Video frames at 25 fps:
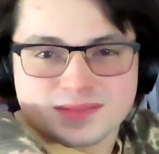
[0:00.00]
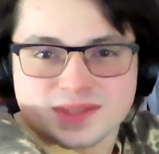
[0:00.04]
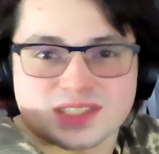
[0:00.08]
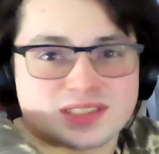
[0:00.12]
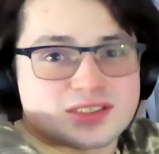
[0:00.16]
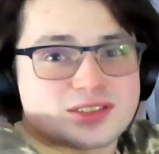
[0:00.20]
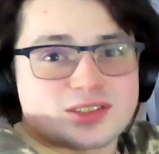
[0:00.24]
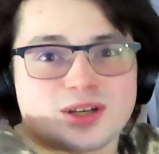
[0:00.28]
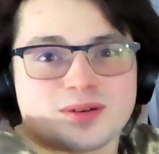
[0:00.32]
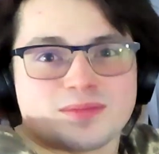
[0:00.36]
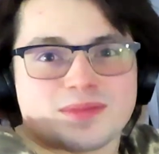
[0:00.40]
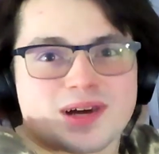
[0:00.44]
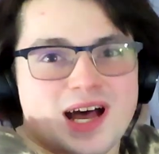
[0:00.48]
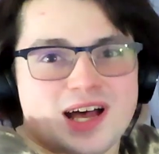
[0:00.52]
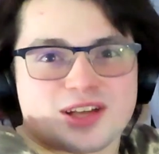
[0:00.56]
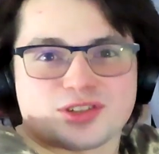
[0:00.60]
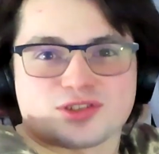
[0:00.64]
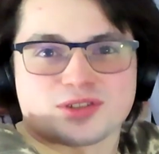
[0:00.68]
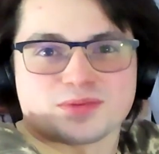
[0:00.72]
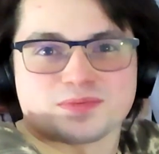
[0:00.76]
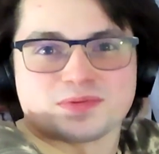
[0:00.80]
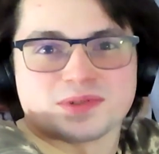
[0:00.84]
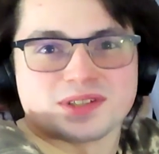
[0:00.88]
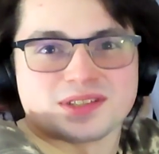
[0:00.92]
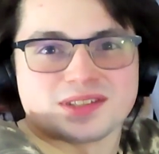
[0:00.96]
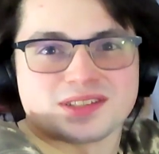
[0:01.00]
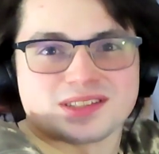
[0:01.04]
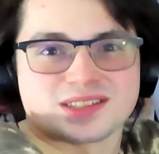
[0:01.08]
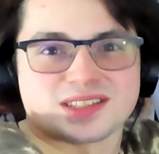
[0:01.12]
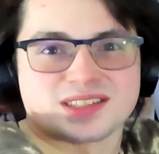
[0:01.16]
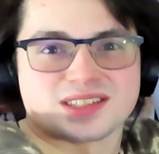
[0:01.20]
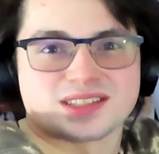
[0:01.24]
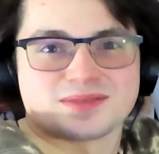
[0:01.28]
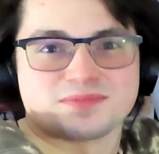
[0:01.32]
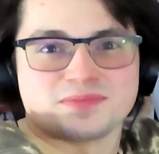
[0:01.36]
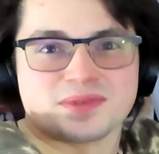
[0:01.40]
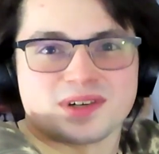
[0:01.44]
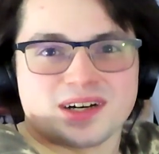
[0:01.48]
This is no masterpiece,
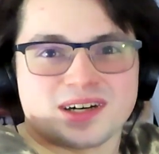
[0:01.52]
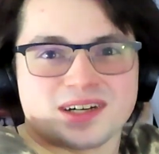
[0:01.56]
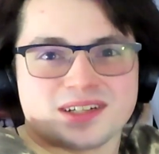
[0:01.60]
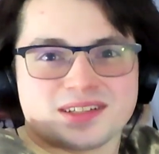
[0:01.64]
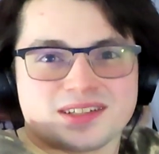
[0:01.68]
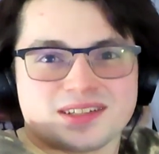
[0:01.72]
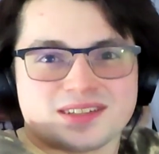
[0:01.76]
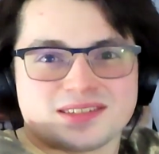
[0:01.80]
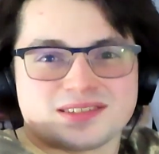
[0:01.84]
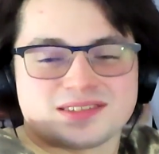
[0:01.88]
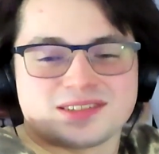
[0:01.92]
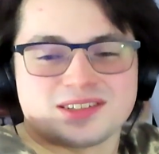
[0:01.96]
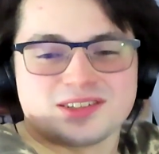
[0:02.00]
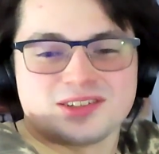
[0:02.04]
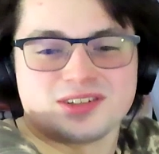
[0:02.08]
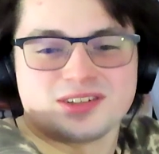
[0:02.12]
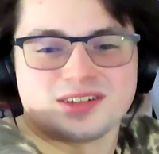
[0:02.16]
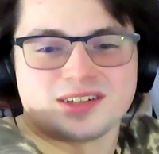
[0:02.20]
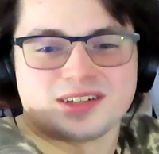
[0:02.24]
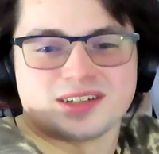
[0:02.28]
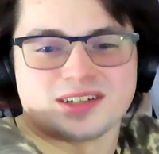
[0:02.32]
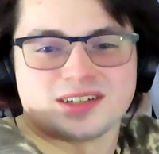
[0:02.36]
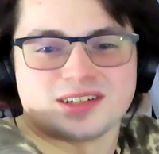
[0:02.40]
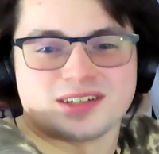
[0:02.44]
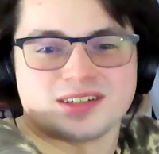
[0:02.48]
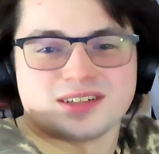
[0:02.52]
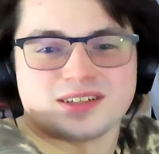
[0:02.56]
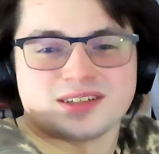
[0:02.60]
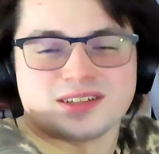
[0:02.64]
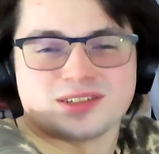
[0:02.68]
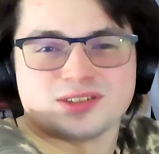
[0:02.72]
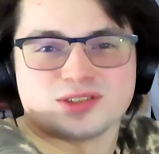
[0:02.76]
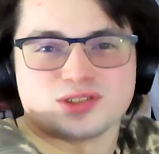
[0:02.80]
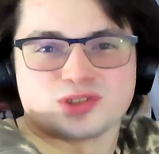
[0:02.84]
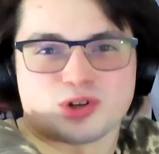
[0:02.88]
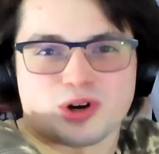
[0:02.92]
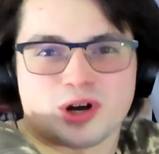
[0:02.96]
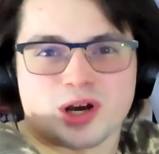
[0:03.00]
but it's still an
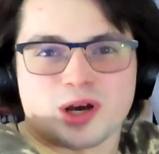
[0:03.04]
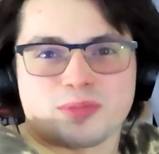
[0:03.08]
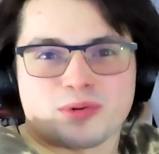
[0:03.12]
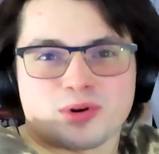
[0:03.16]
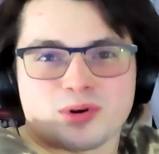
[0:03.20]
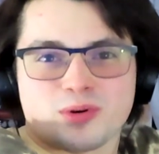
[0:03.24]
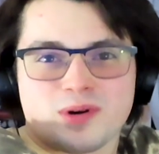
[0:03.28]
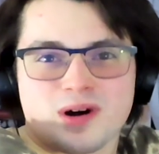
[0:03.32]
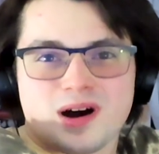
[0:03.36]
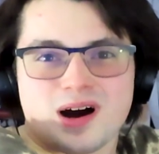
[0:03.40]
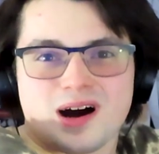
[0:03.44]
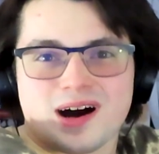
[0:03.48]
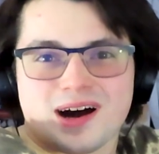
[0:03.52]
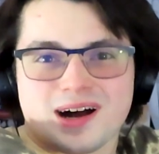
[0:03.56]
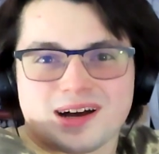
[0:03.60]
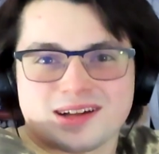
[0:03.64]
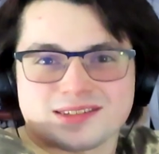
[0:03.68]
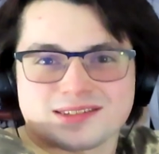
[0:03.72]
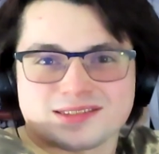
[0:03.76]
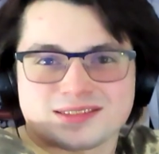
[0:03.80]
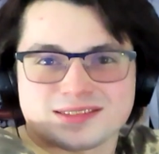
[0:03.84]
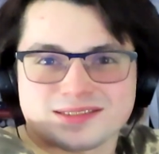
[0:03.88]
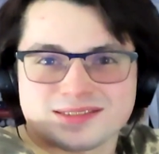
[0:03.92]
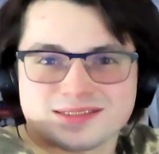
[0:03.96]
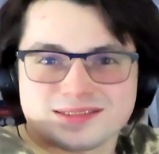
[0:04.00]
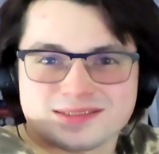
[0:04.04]
enjoyable watch.